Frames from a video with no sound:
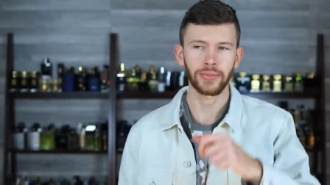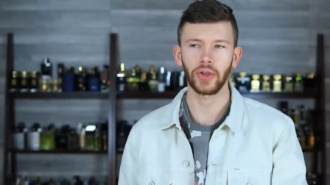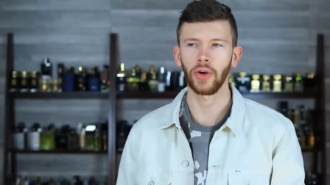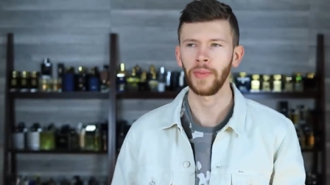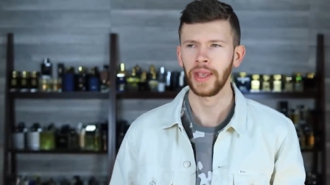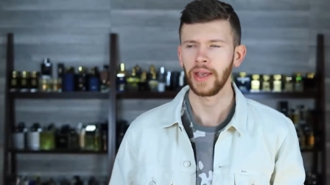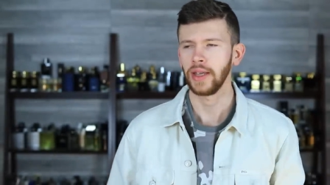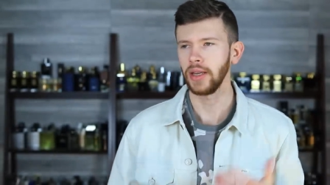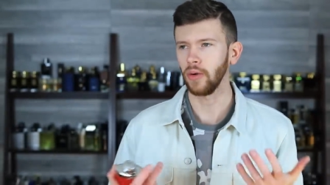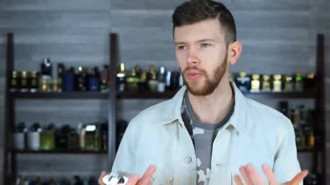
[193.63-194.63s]
So,
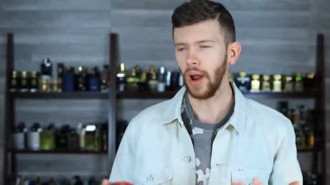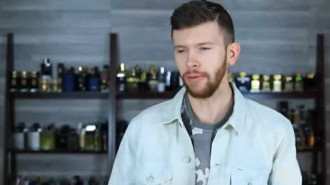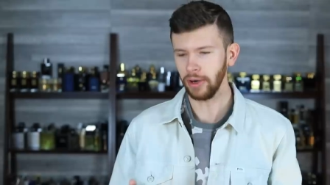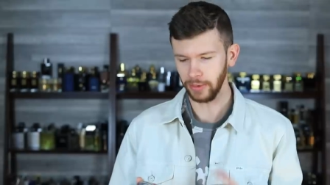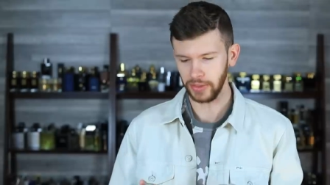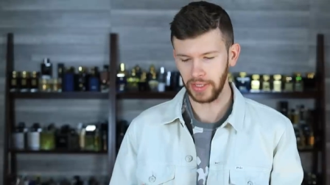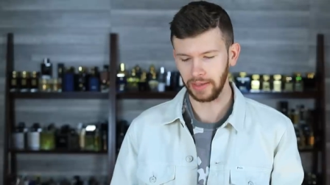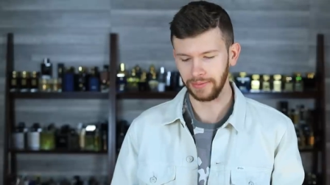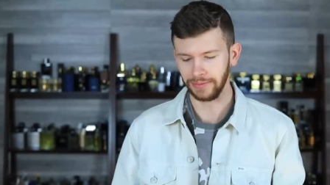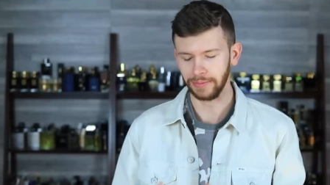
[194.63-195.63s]
you know, I would almost think
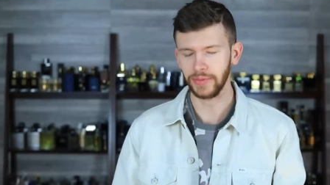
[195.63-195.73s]
of